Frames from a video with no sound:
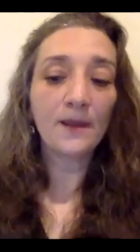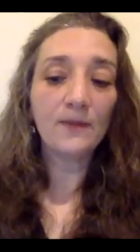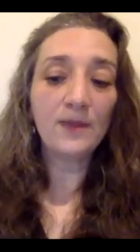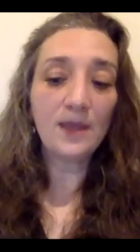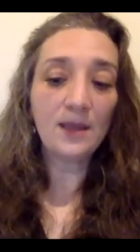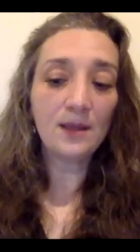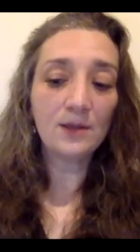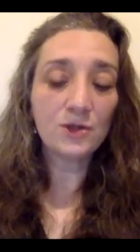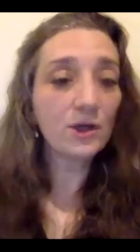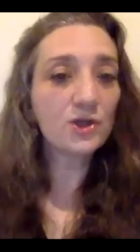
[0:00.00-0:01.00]
The
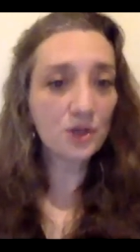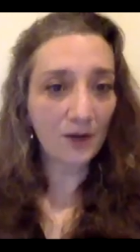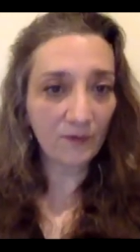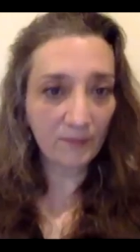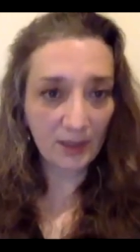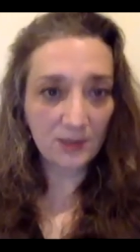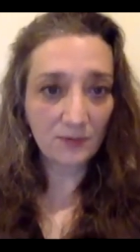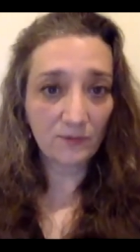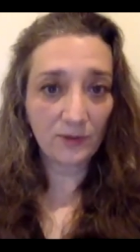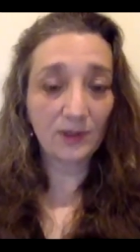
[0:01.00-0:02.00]
Turkish government
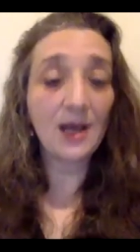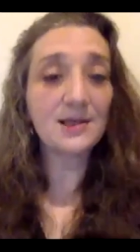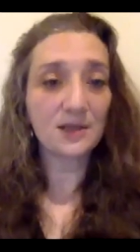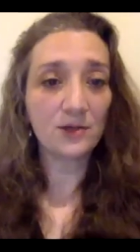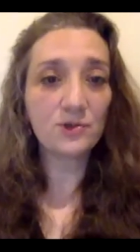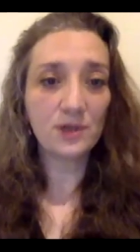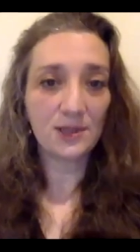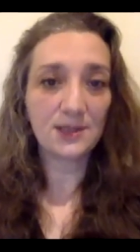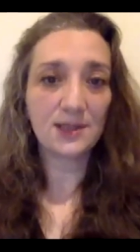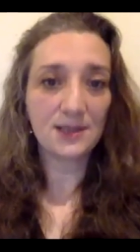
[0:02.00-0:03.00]
for the last
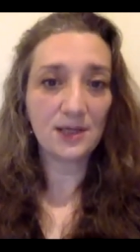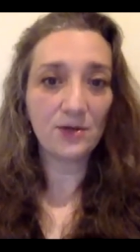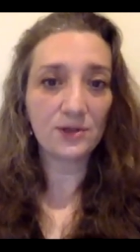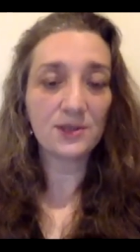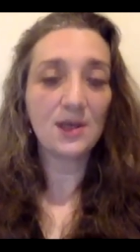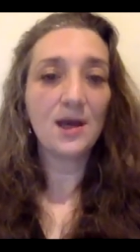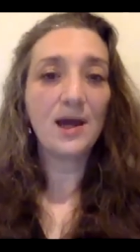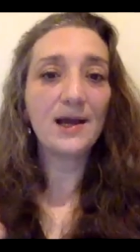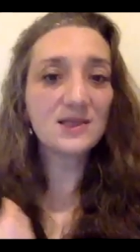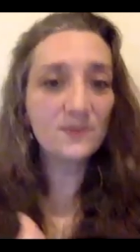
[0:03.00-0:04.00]
106 years
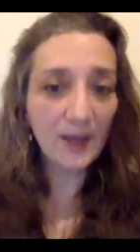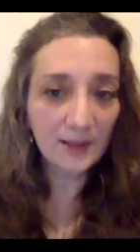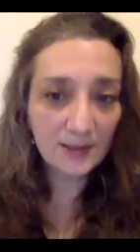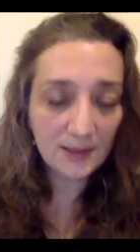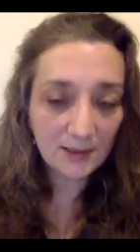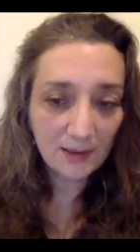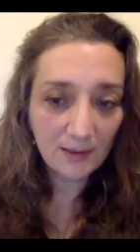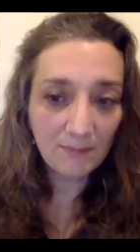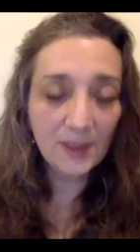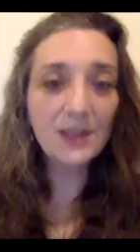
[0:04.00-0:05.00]
has spent
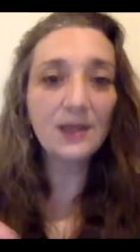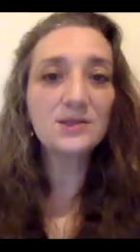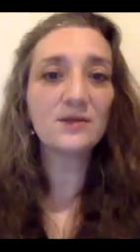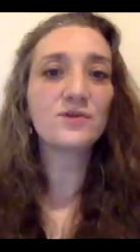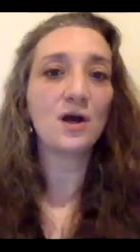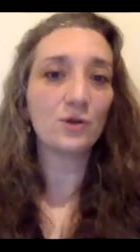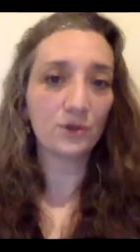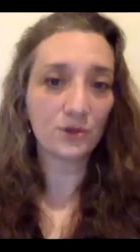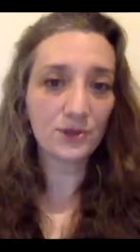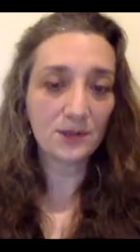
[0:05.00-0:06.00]
millions of
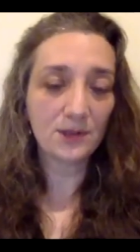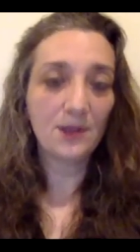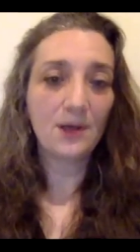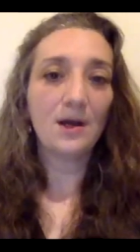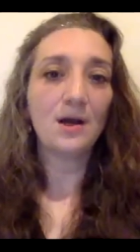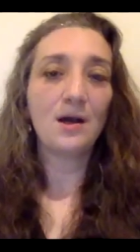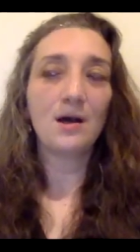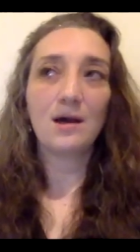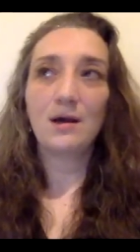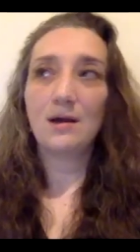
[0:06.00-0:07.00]
dollars
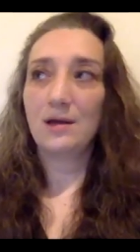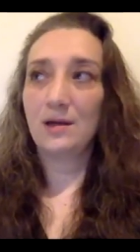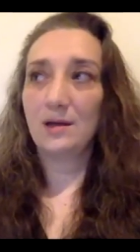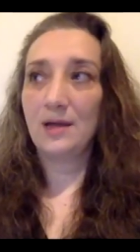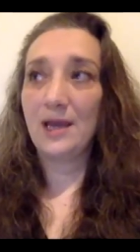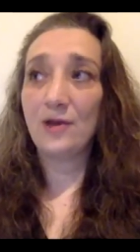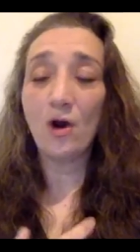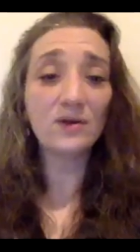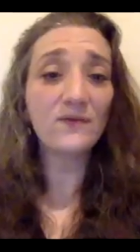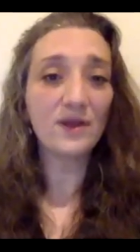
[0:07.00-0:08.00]
uh, uh, and
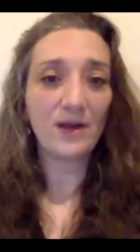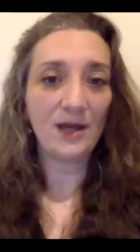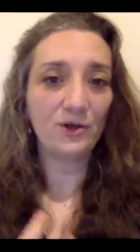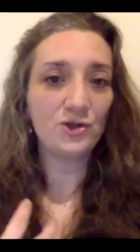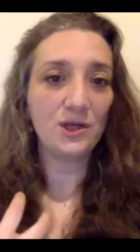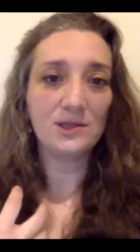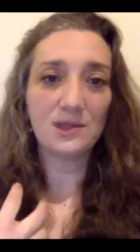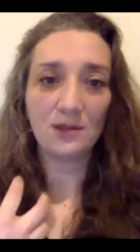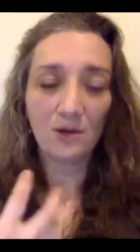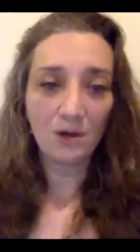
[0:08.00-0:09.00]
all of their energies
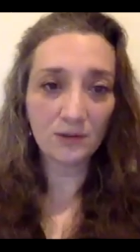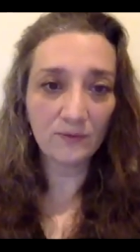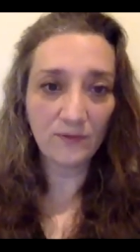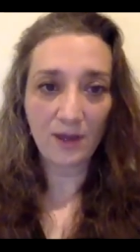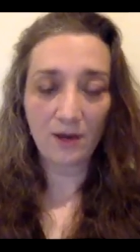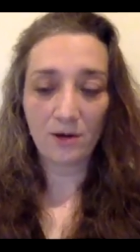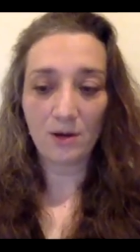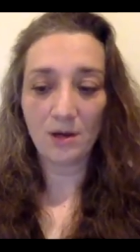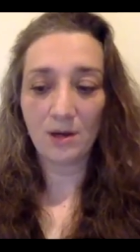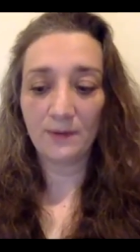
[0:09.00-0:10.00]
and all of their
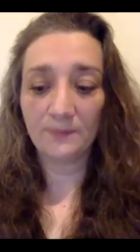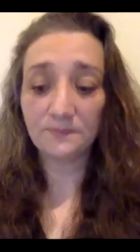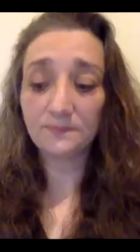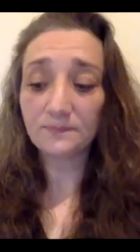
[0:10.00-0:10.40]
um,